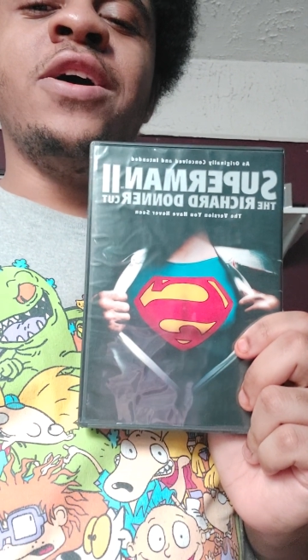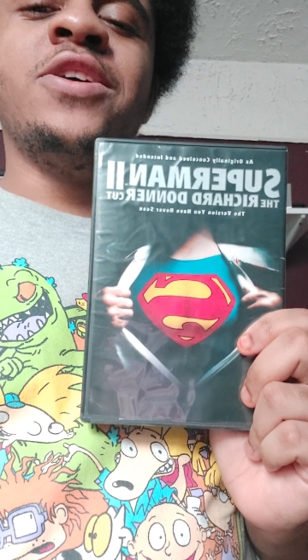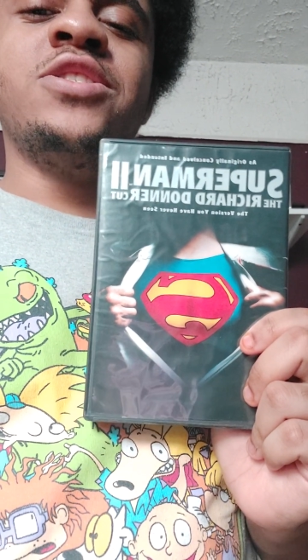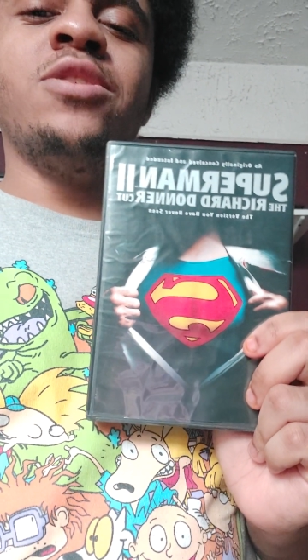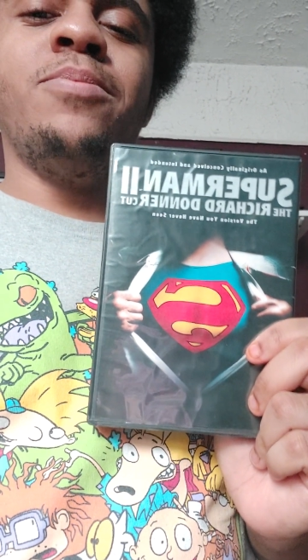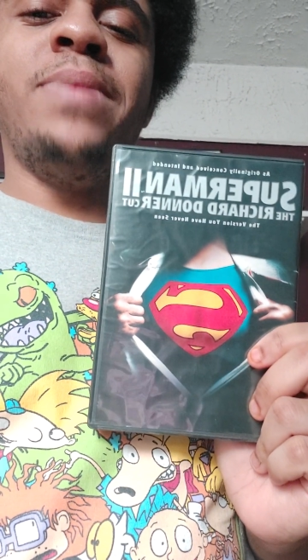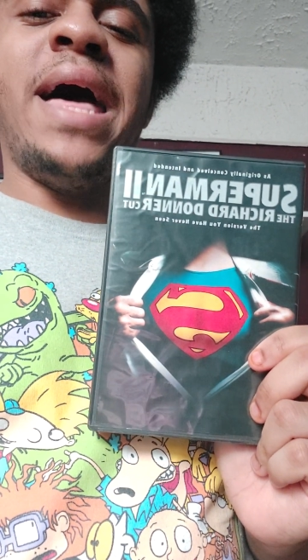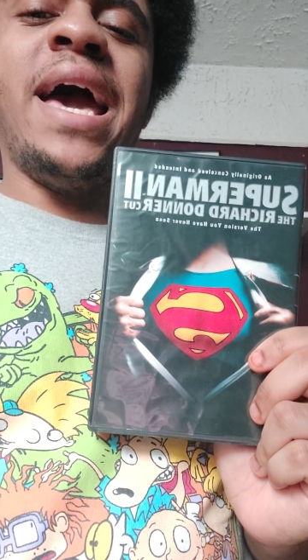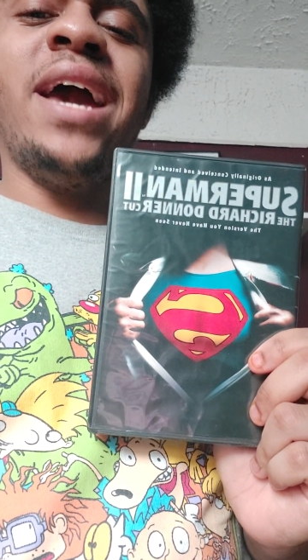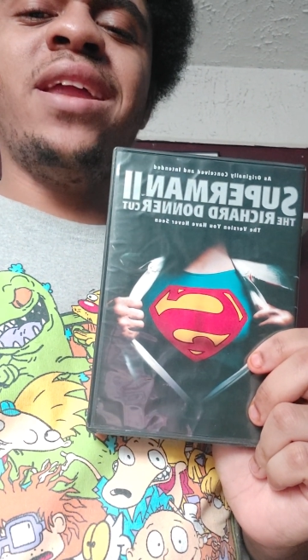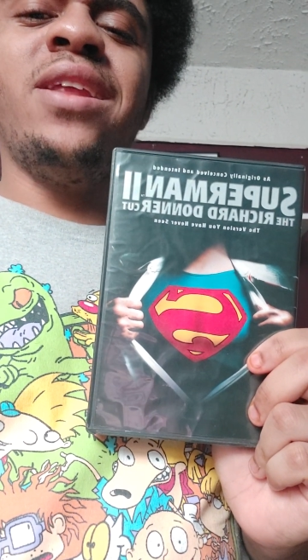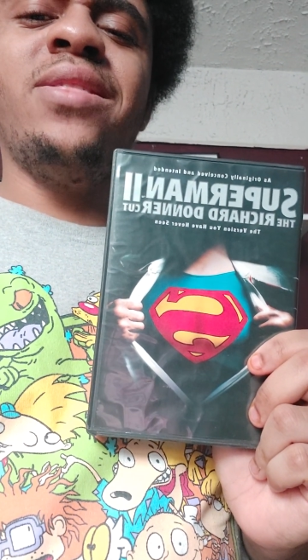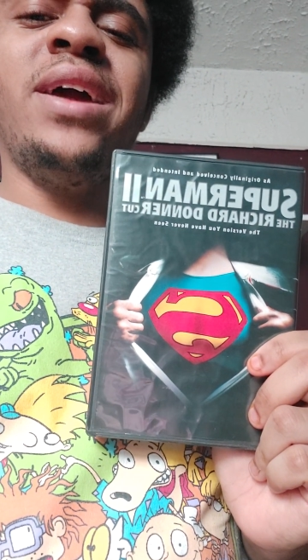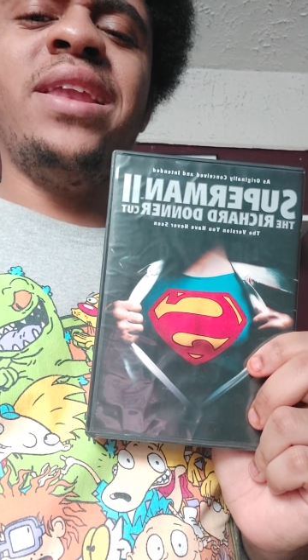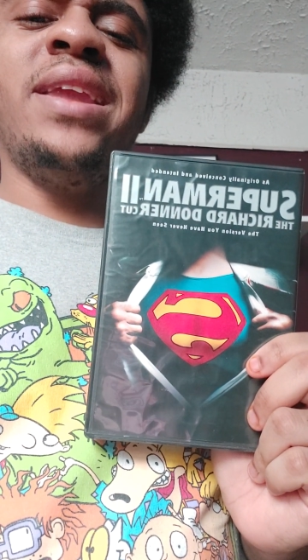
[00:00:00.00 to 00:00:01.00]
So back
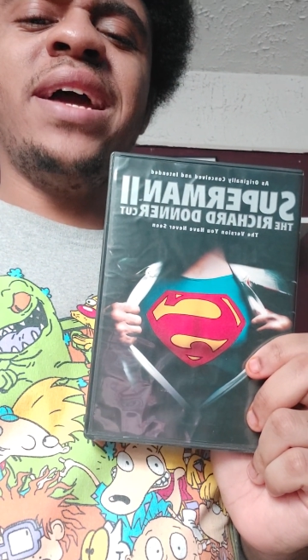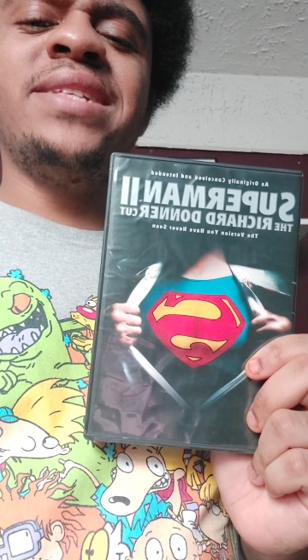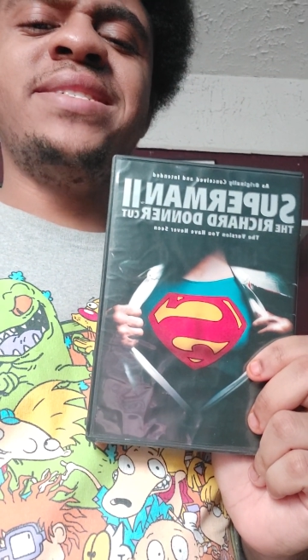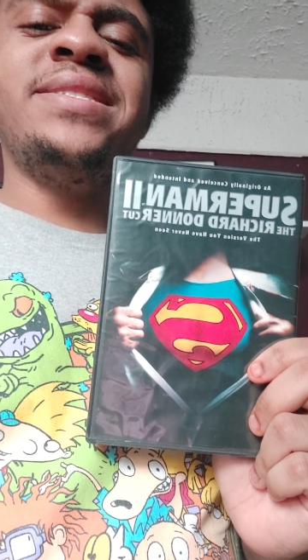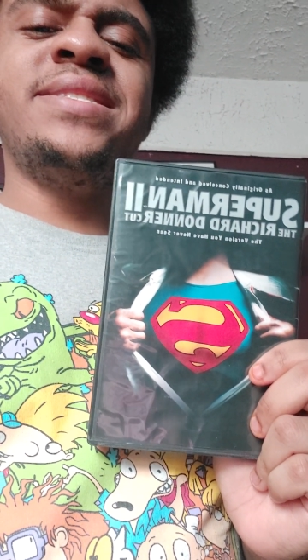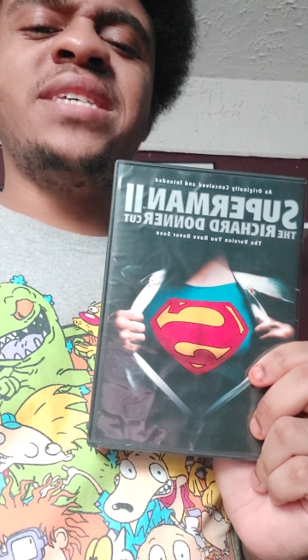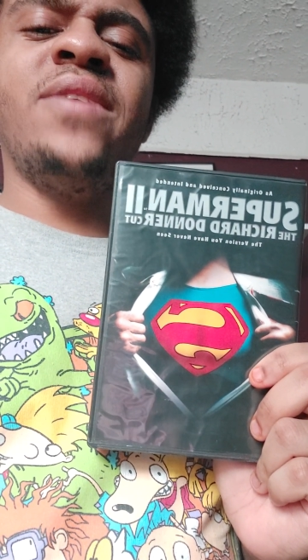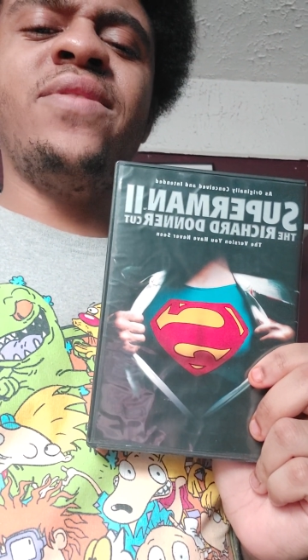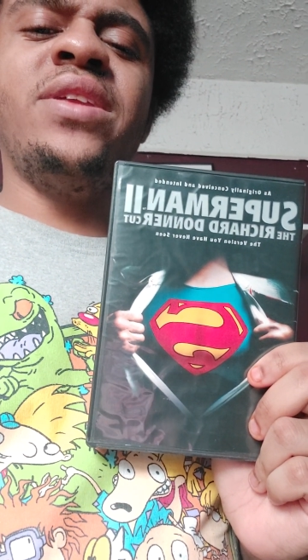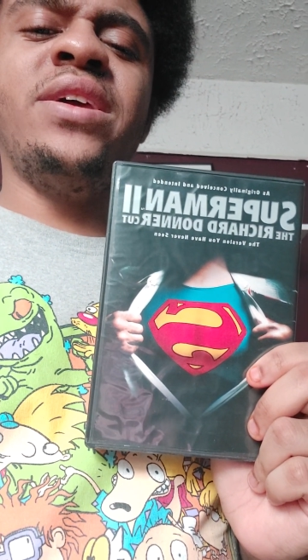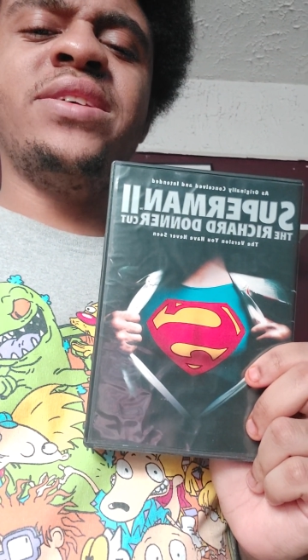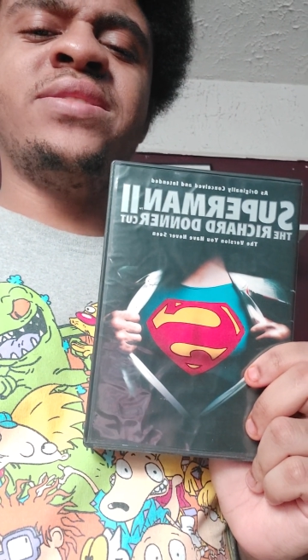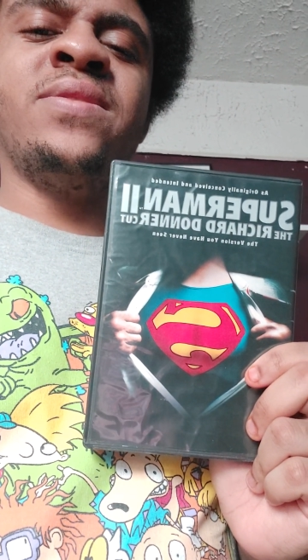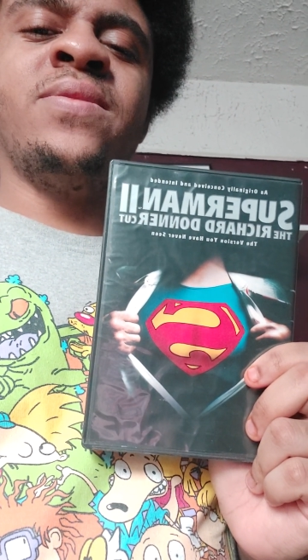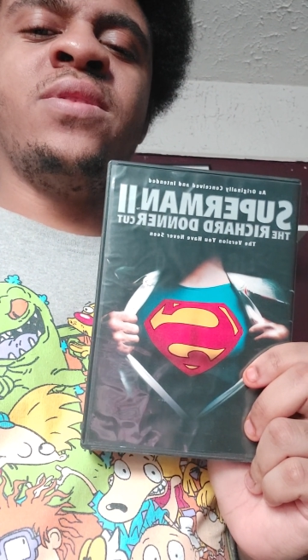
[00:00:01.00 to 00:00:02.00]
in the late
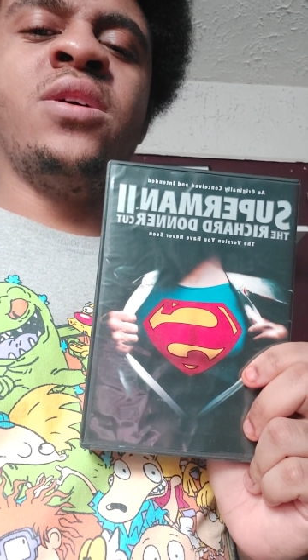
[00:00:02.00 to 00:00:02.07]
1970s,